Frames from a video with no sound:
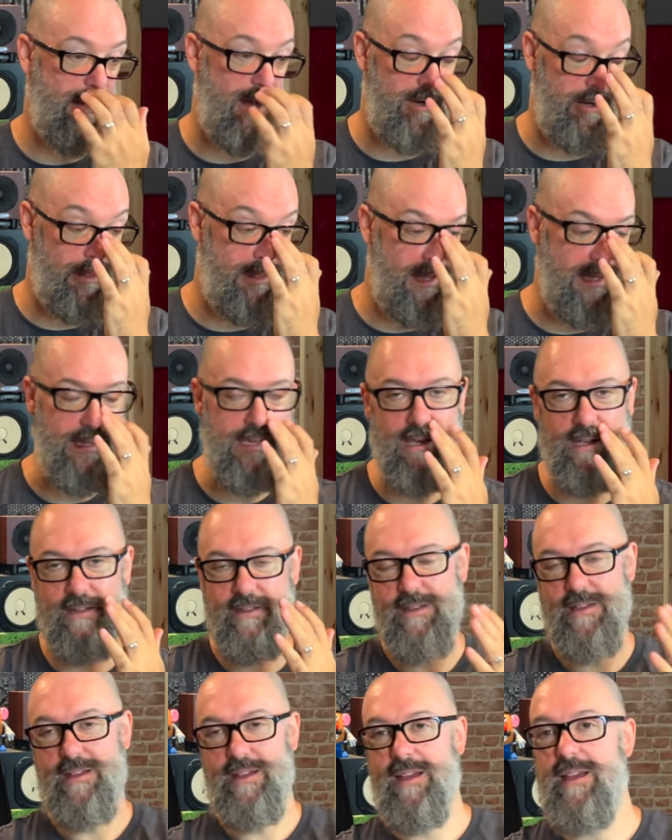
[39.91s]
kind of thinking,
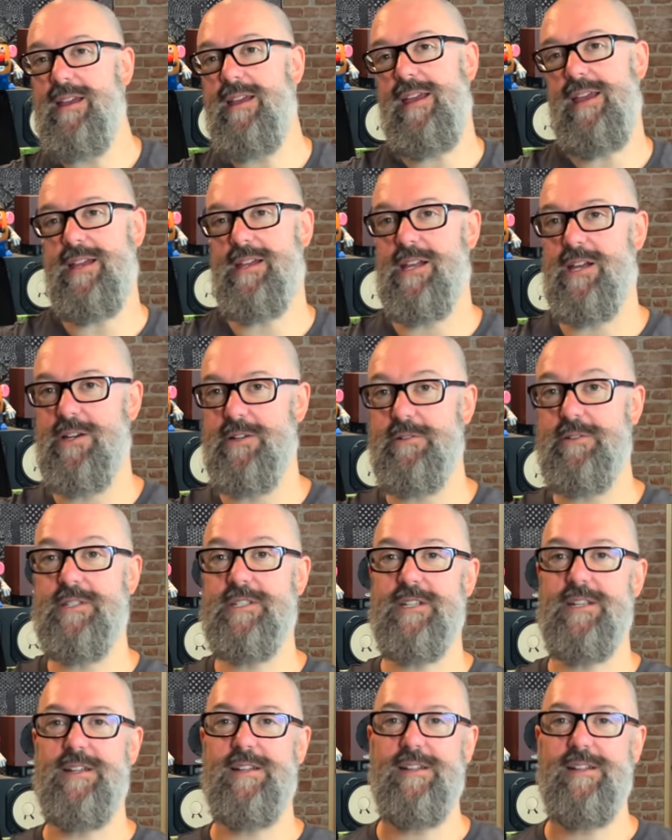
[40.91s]
here goes